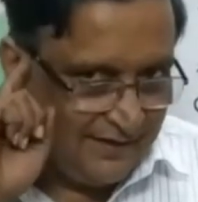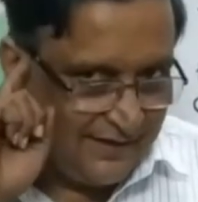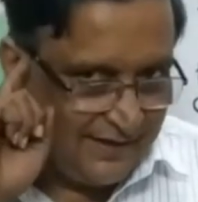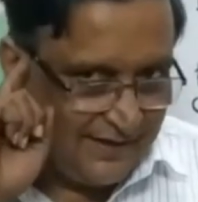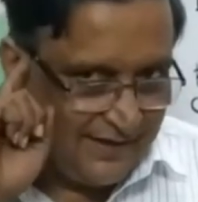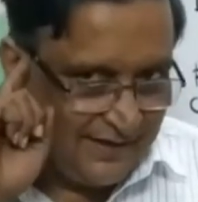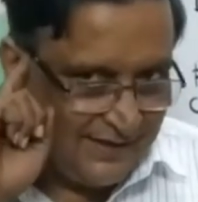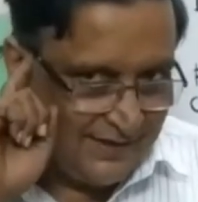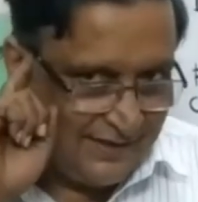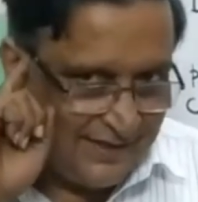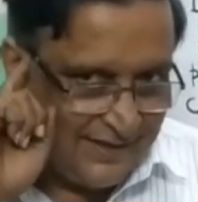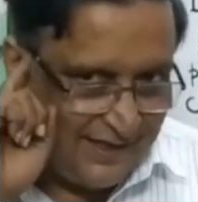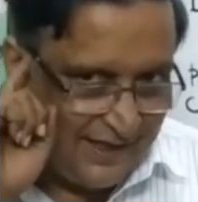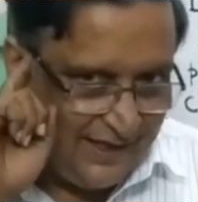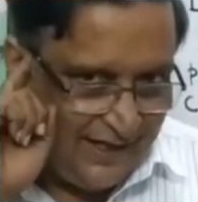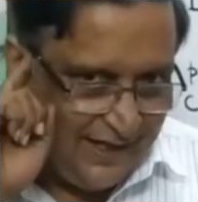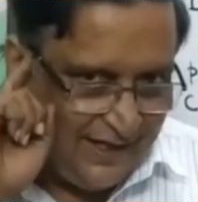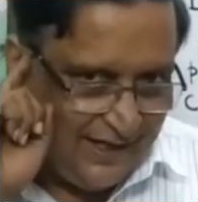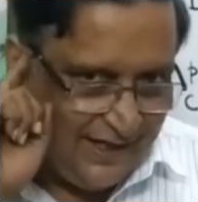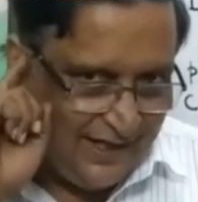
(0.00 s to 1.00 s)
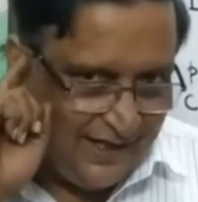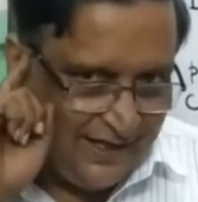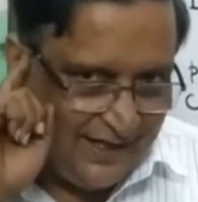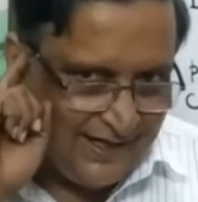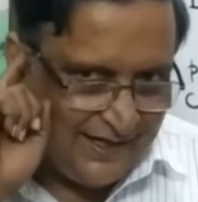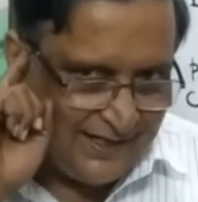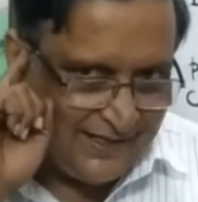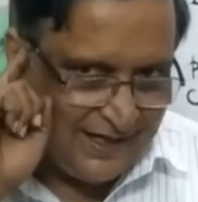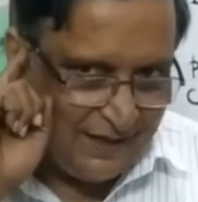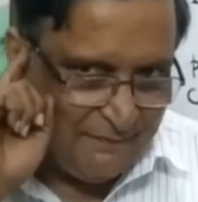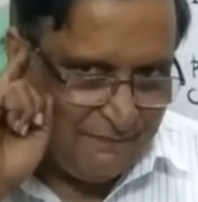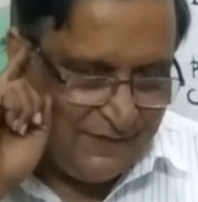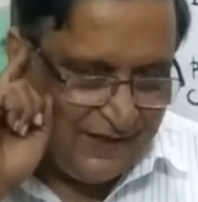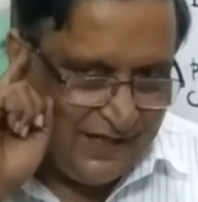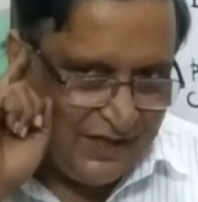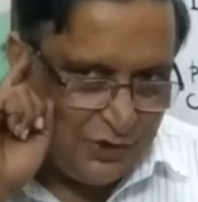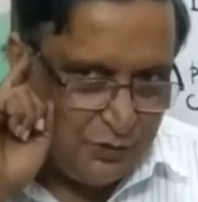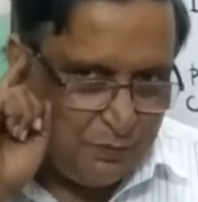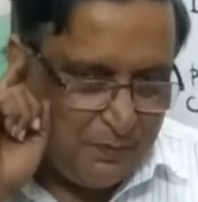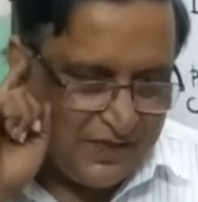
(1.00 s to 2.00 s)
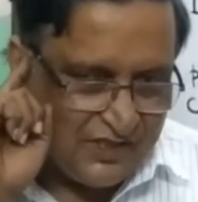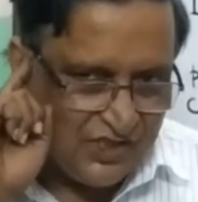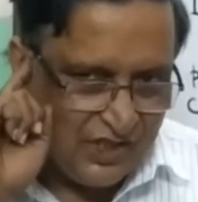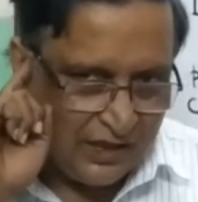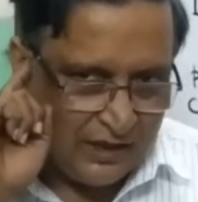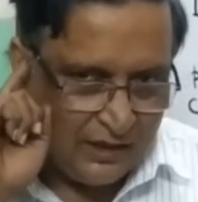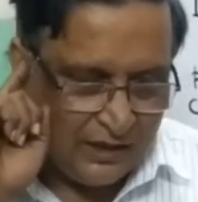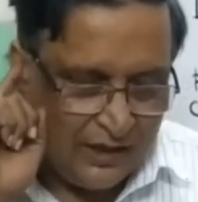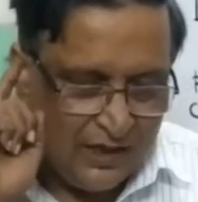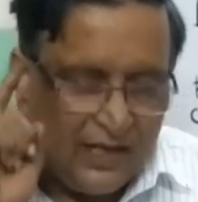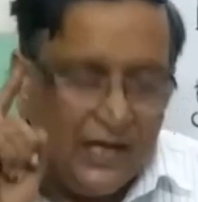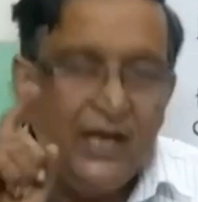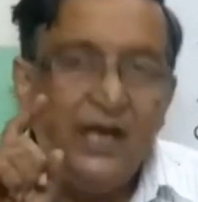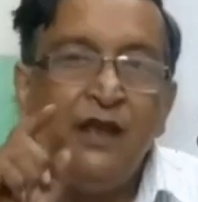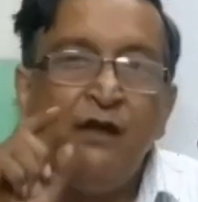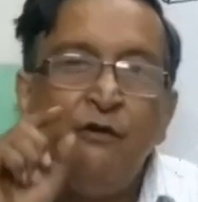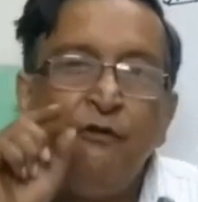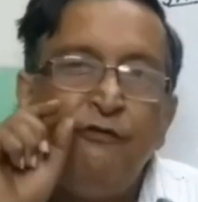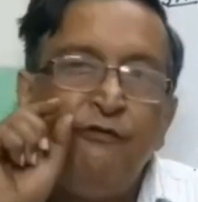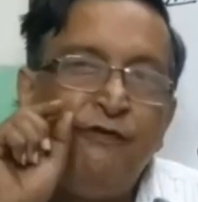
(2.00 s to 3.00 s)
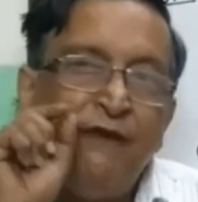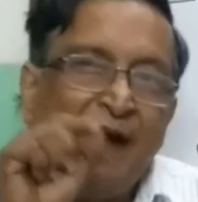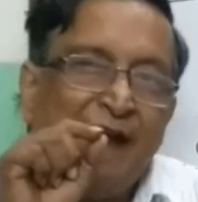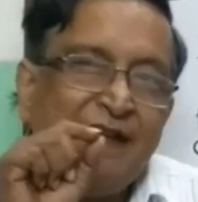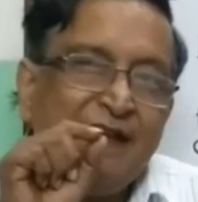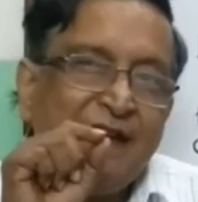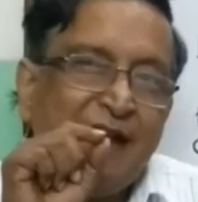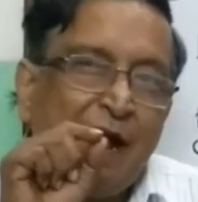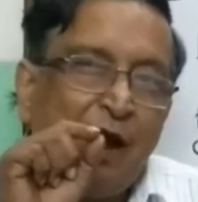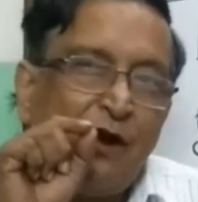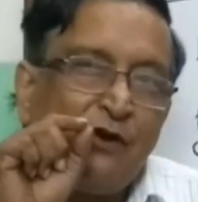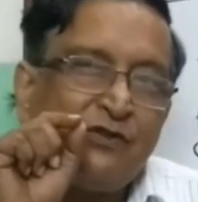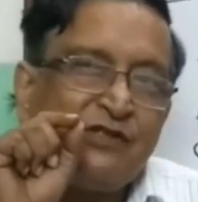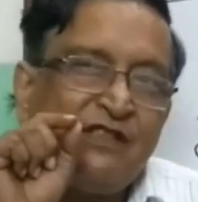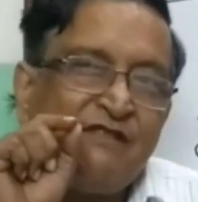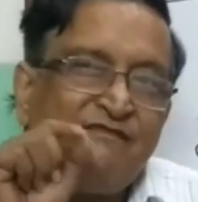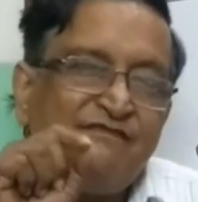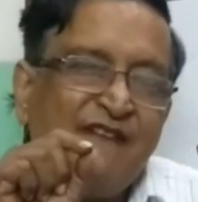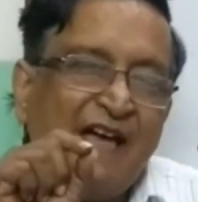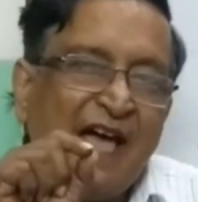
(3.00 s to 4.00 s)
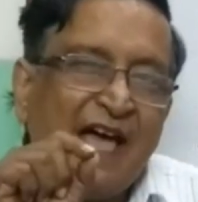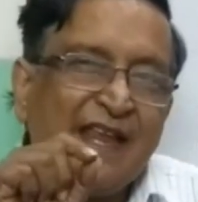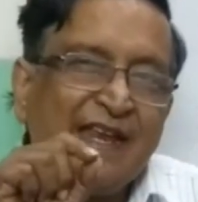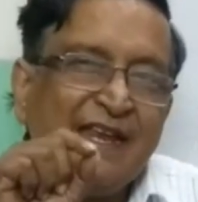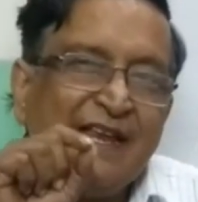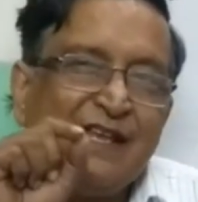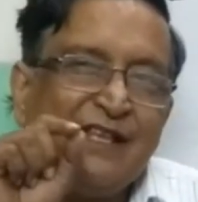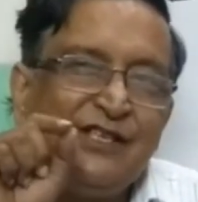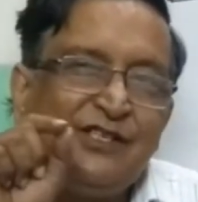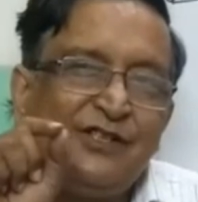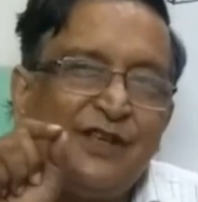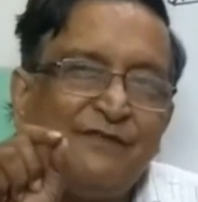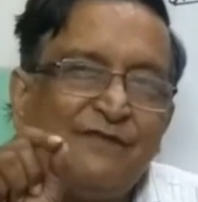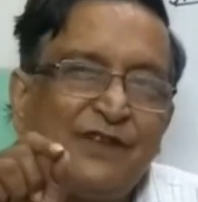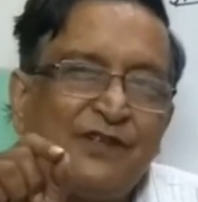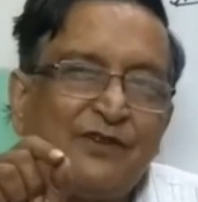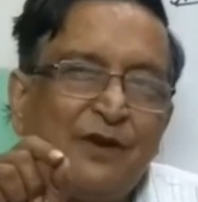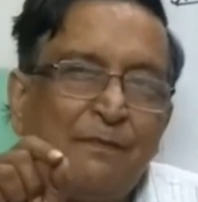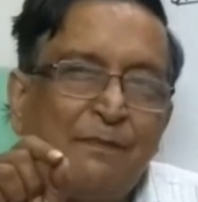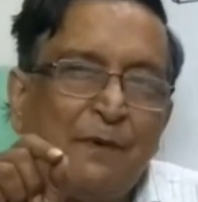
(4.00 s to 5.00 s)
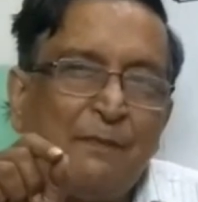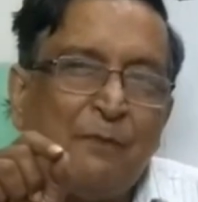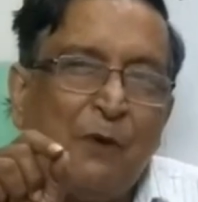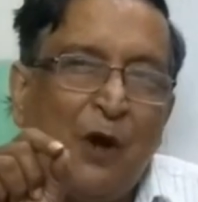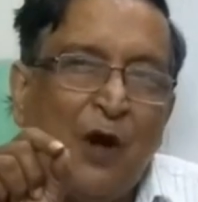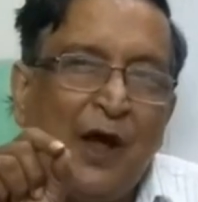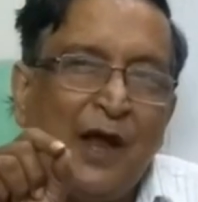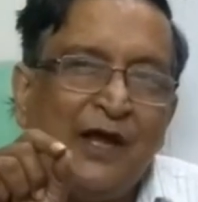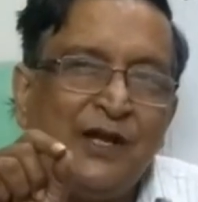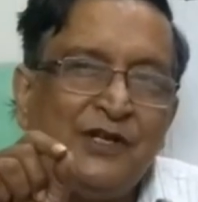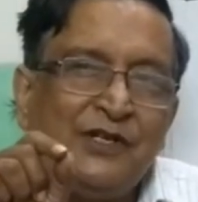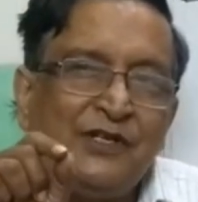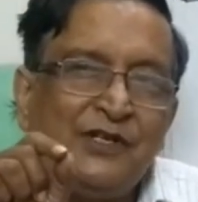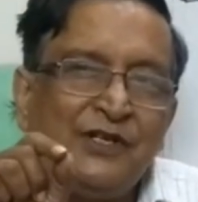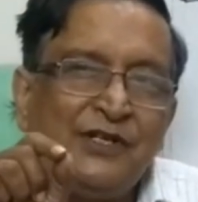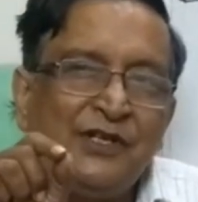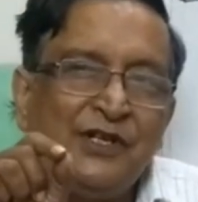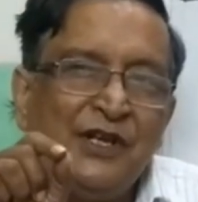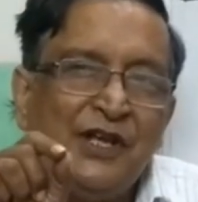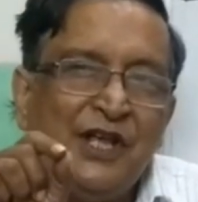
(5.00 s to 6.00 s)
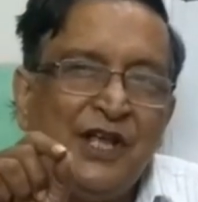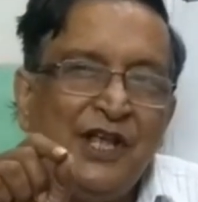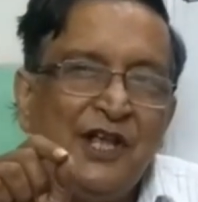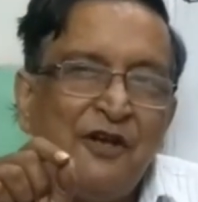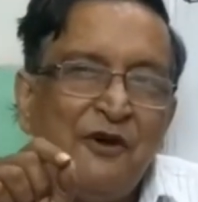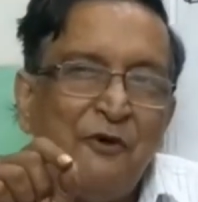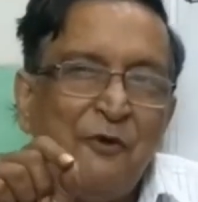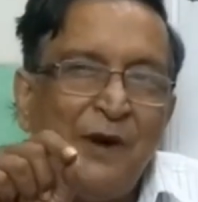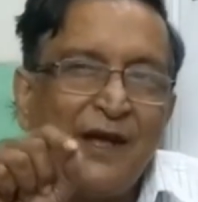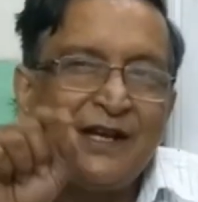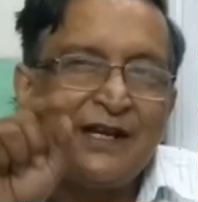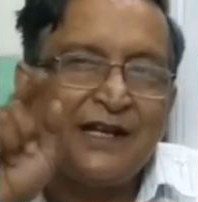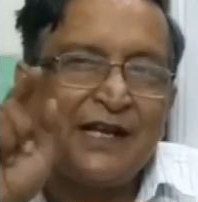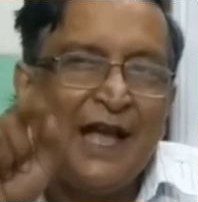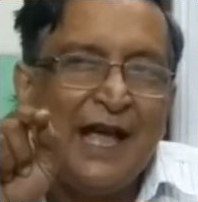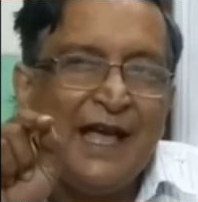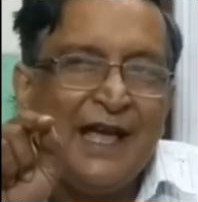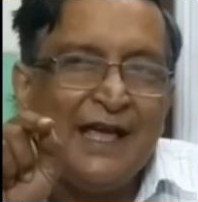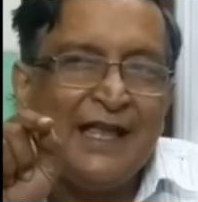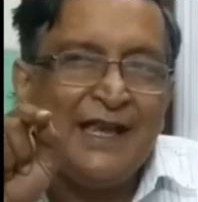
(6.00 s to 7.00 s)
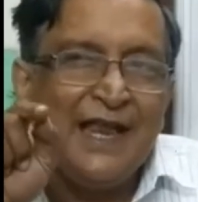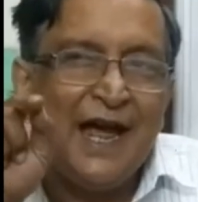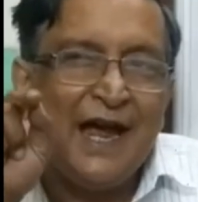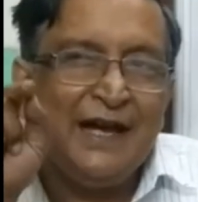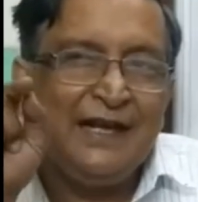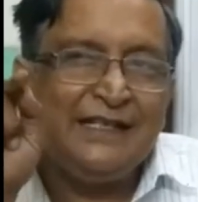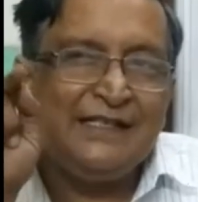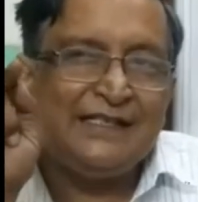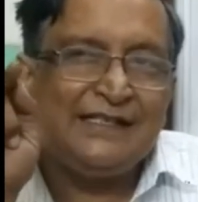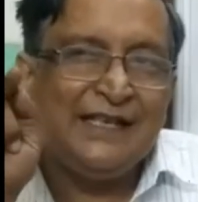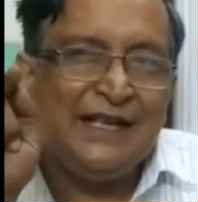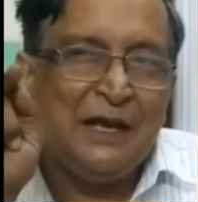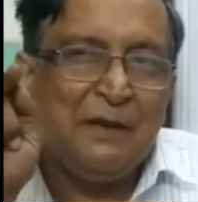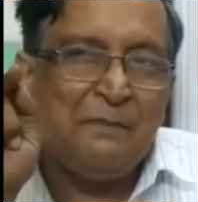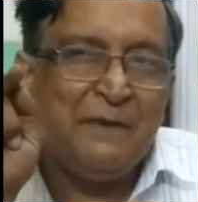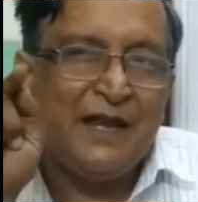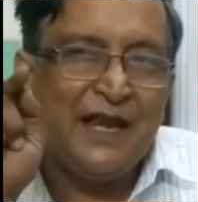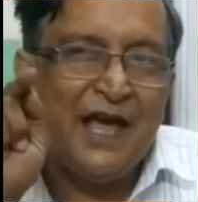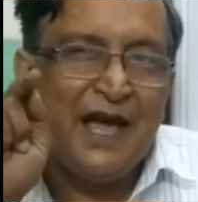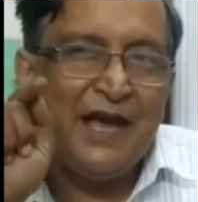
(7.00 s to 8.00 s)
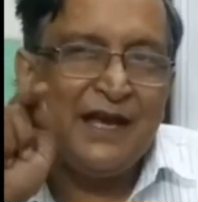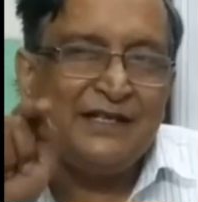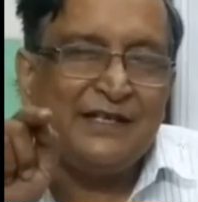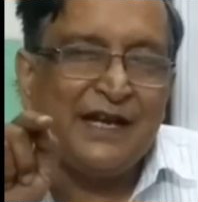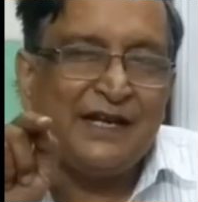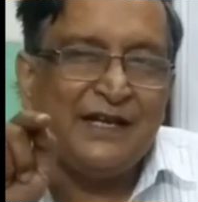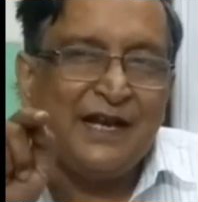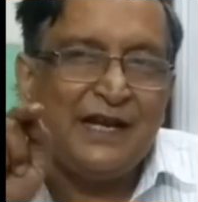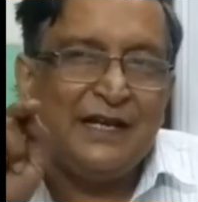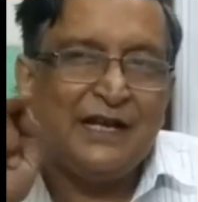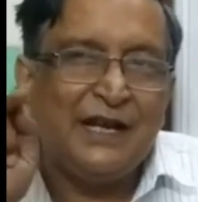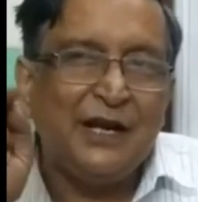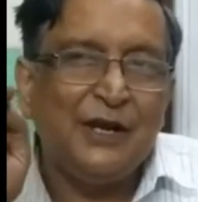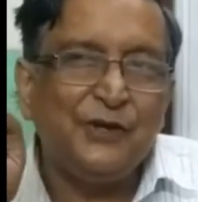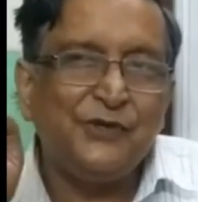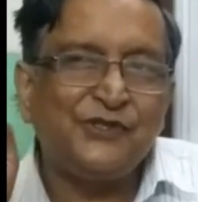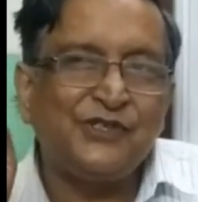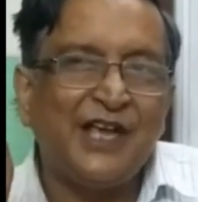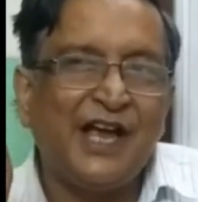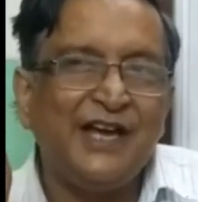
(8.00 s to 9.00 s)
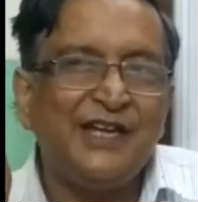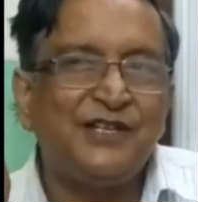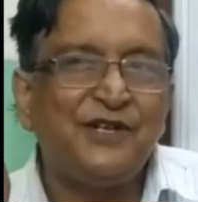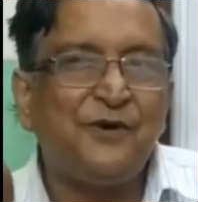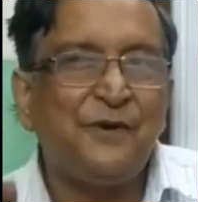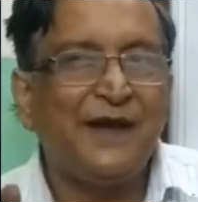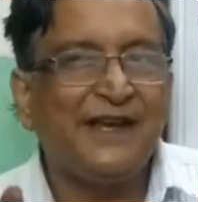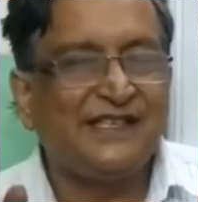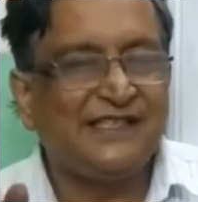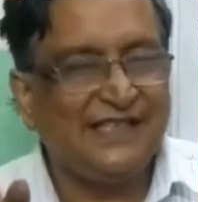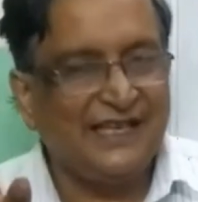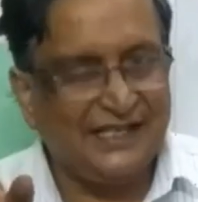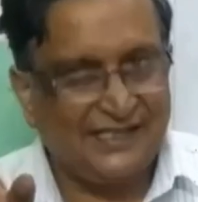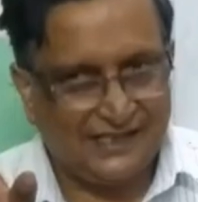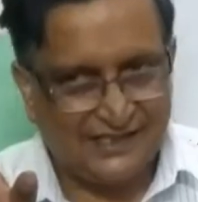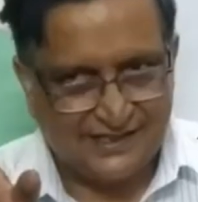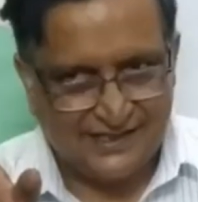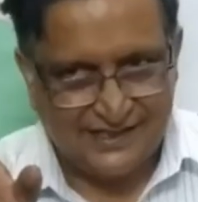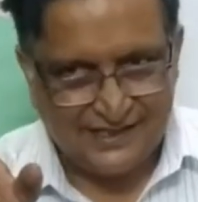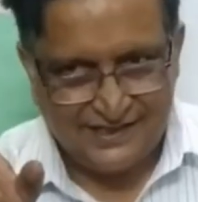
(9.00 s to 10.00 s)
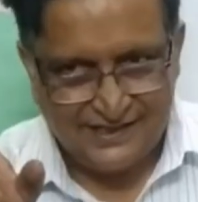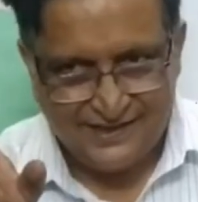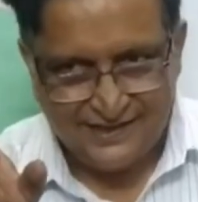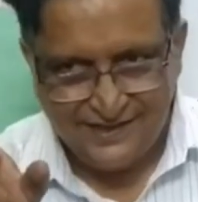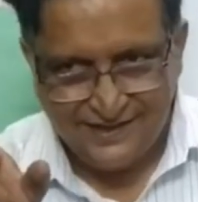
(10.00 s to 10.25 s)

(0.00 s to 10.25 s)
See, something is missing. Find out the variance of the triple point where kyanite, sillimanite and andalusite coexist.